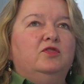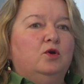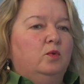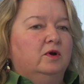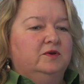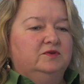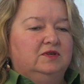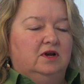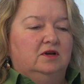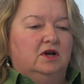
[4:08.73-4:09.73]
There
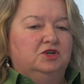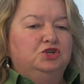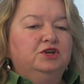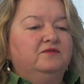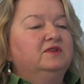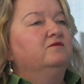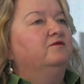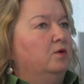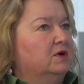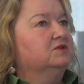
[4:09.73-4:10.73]
was a shift in
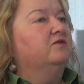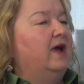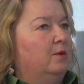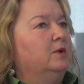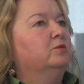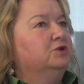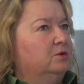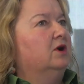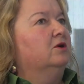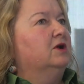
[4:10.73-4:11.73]
focus of how we were
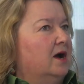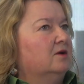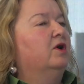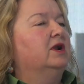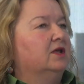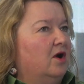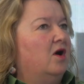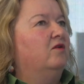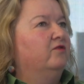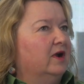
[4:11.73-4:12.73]
doing our non-credit
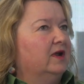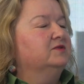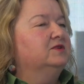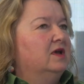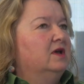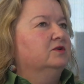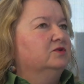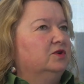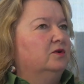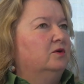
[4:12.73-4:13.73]
offerings.
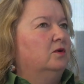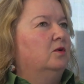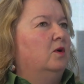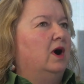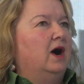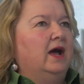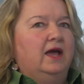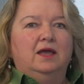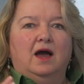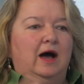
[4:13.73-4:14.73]
So
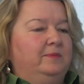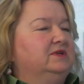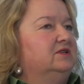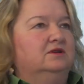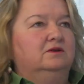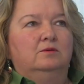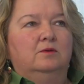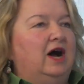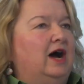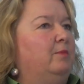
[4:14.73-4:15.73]
I opted
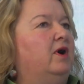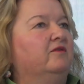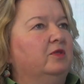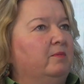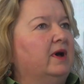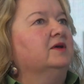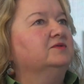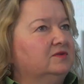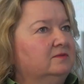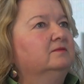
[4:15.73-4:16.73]
to hop off the
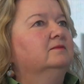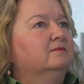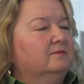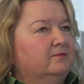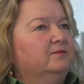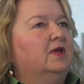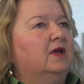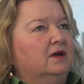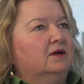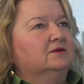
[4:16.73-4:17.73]
bus.
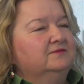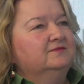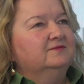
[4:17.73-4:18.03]
Yeah.